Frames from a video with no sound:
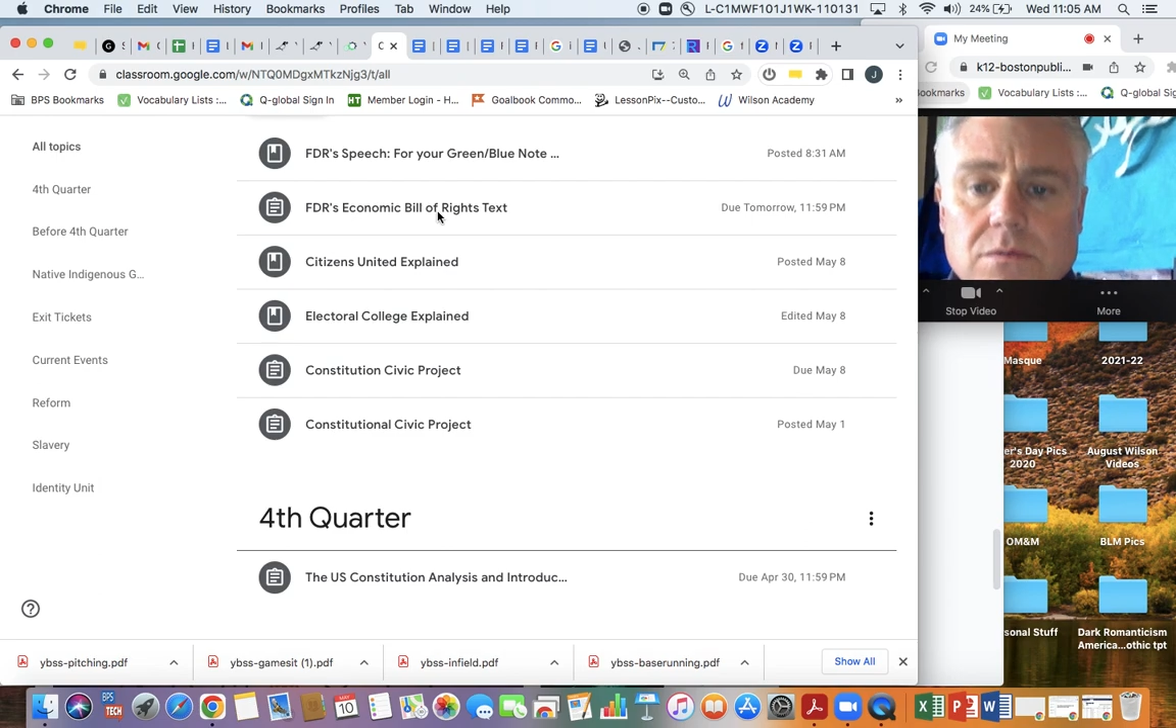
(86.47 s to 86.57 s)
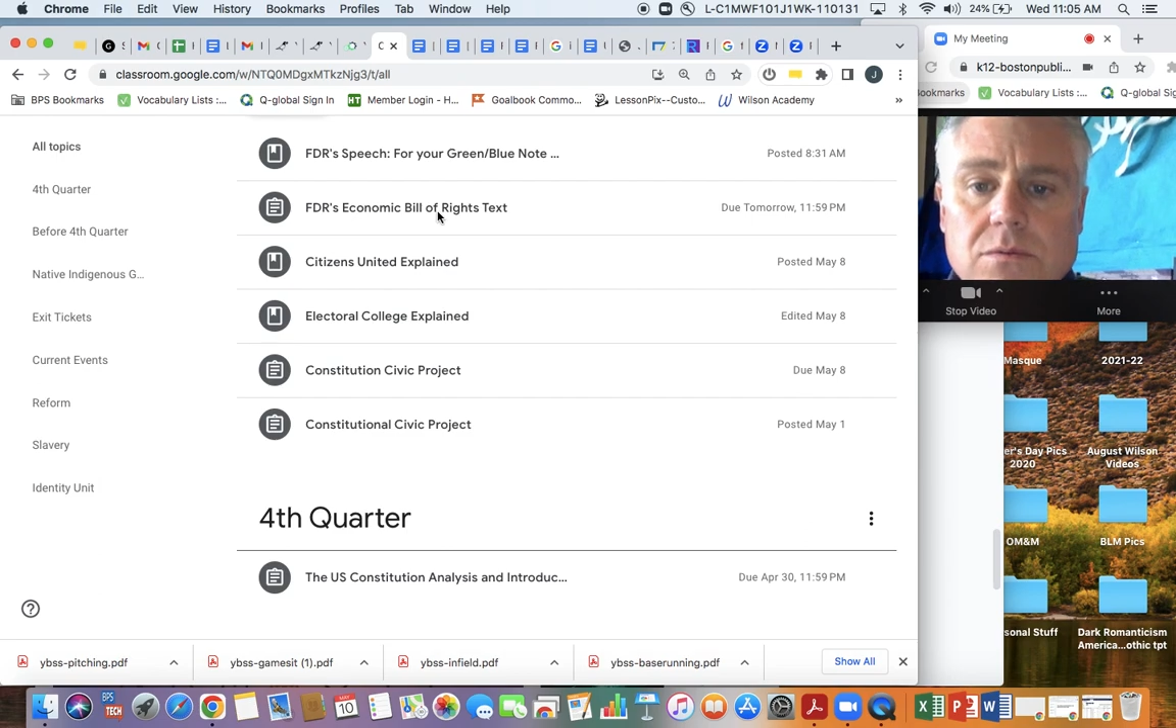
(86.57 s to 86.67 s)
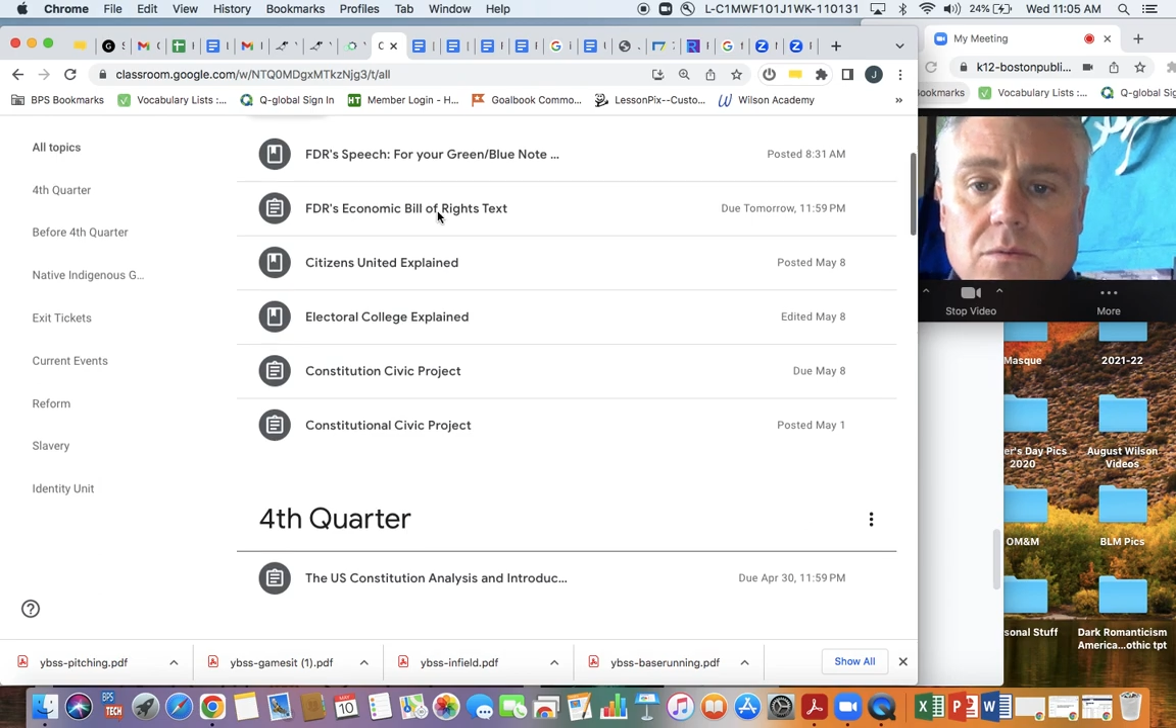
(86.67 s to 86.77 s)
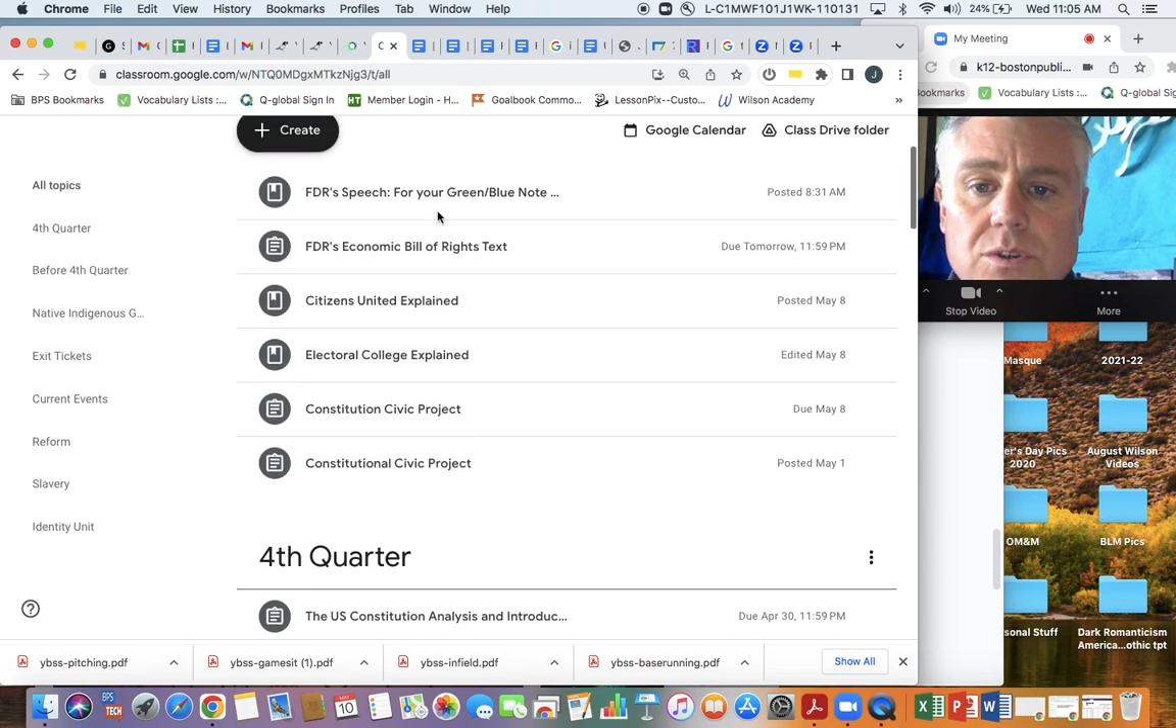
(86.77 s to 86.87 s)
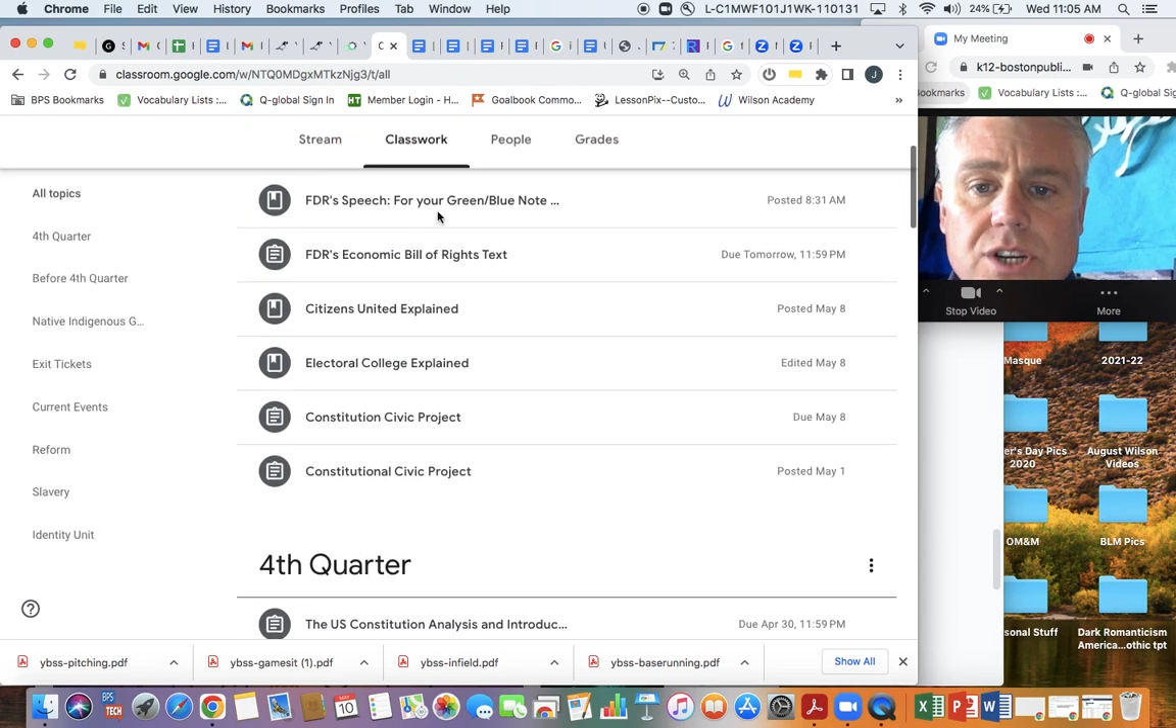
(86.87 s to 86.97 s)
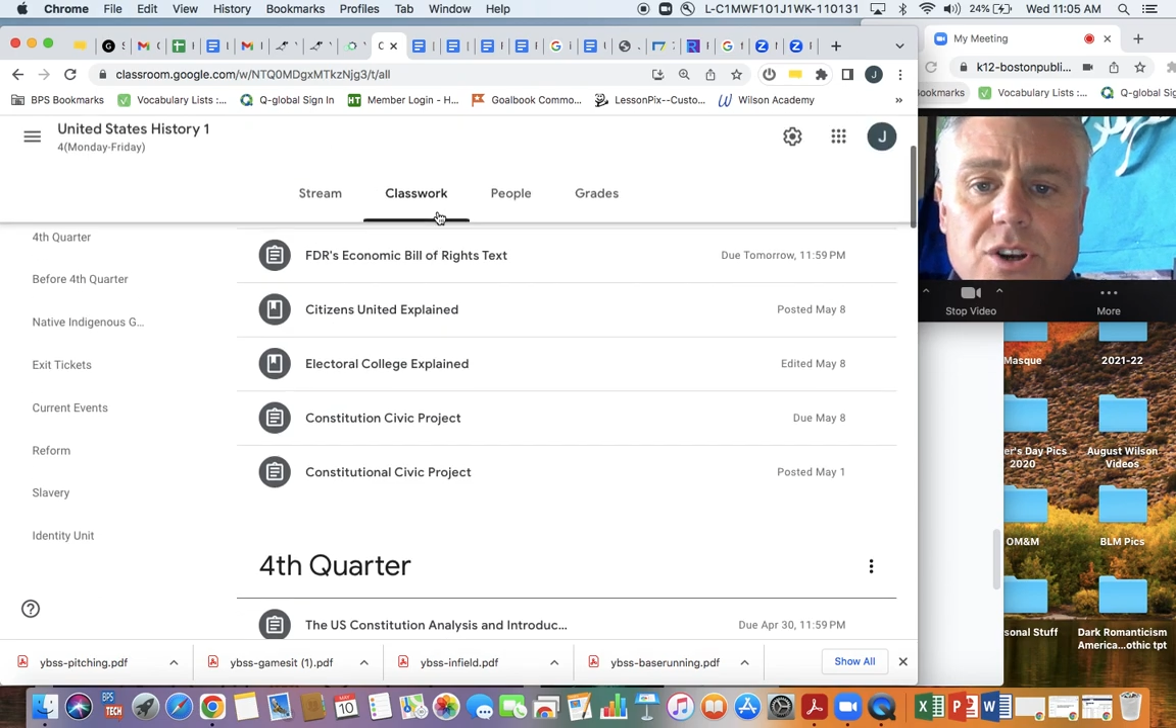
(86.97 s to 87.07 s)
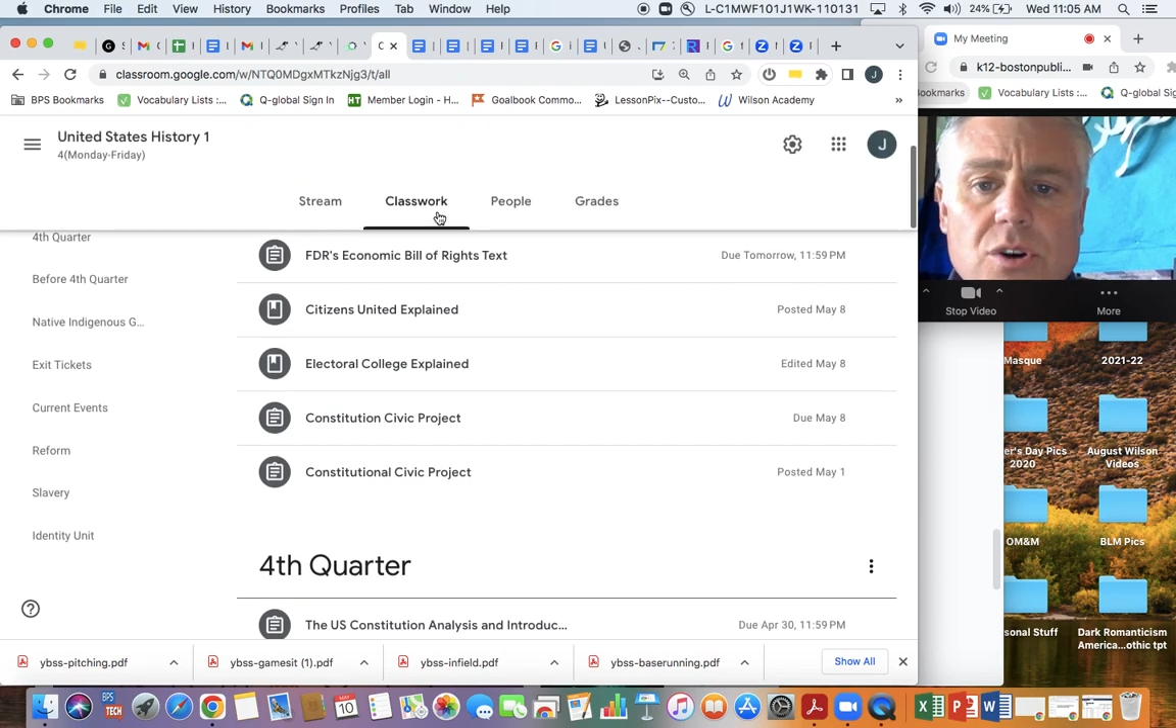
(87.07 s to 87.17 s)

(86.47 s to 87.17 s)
which I don't